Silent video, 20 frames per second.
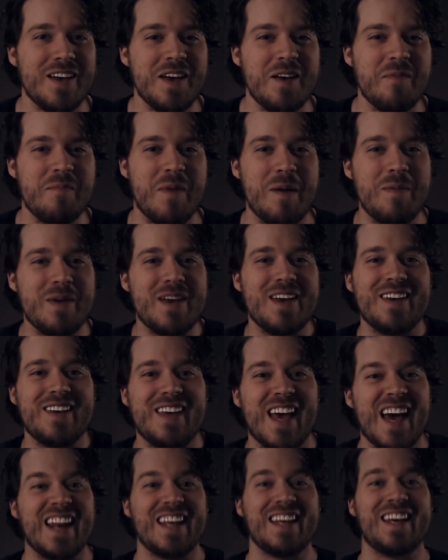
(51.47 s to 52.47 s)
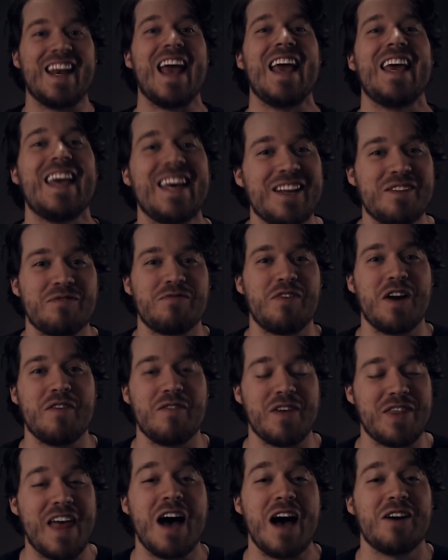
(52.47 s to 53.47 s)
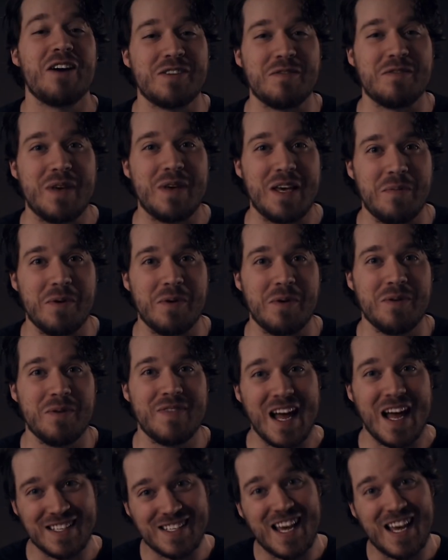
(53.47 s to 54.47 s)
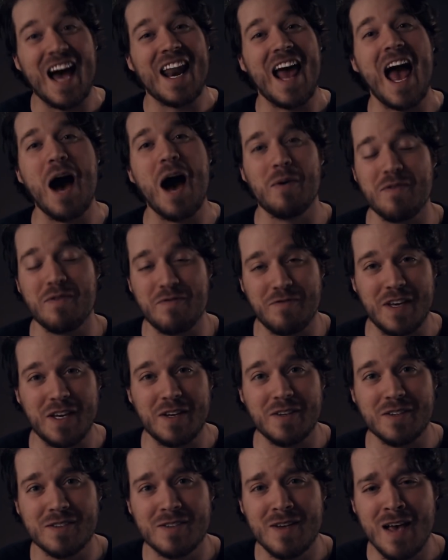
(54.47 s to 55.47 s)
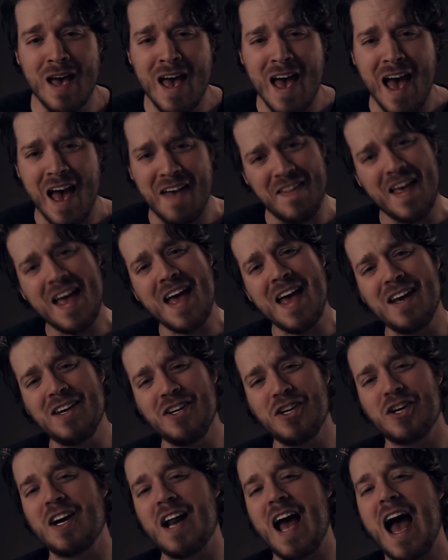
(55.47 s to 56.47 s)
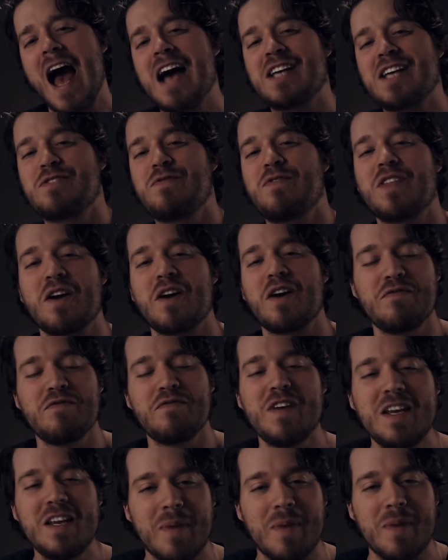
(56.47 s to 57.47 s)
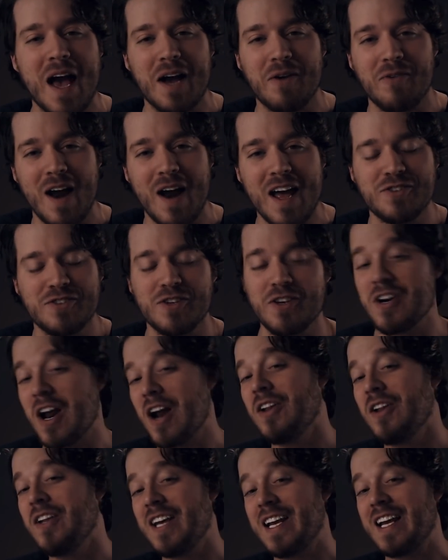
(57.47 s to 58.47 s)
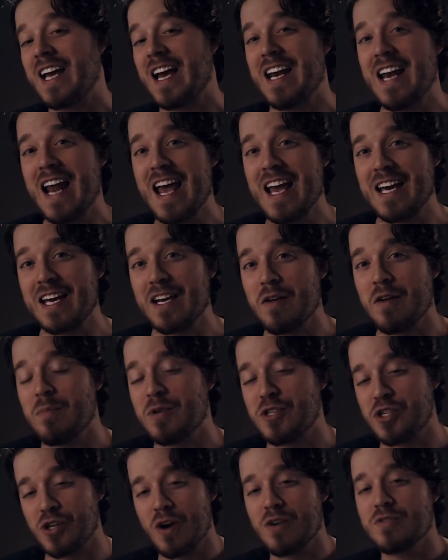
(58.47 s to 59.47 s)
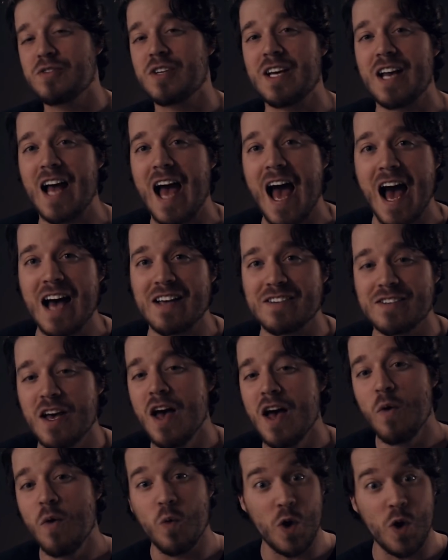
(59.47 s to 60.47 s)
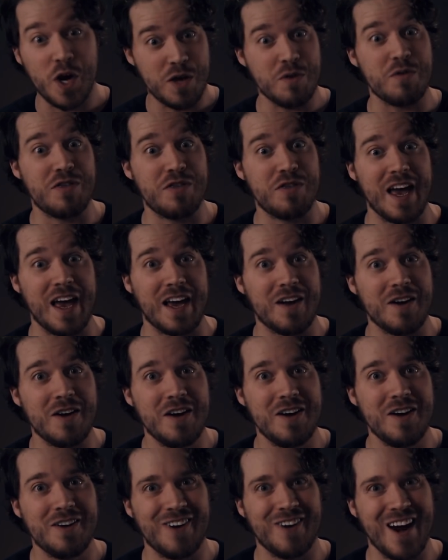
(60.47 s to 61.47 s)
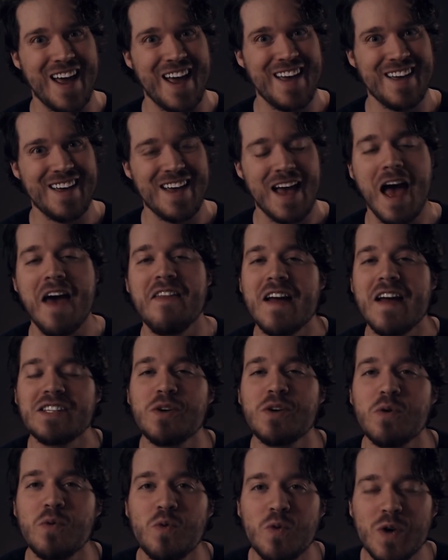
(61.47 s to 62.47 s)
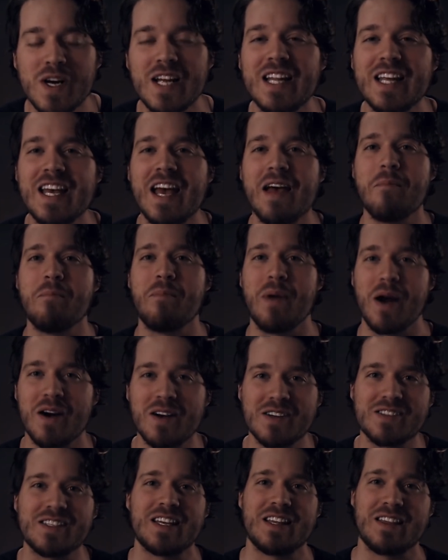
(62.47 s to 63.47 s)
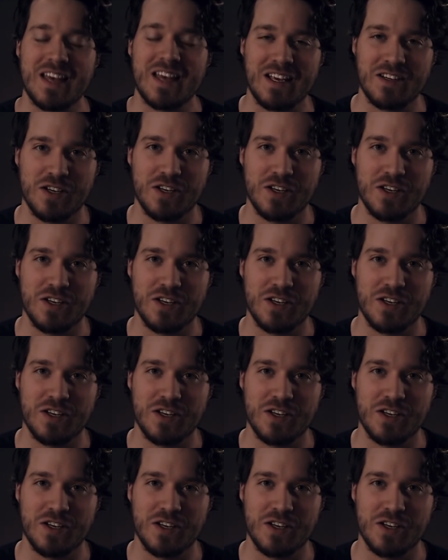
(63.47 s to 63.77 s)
Maybe getting naked in front of a thousand people. That's kind of how it feels. And then you're gonna ask for their feedback, right? So you're not only gonna get naked, but you're also gonna ask, what do you think, right? And that's a really embarrassing thing to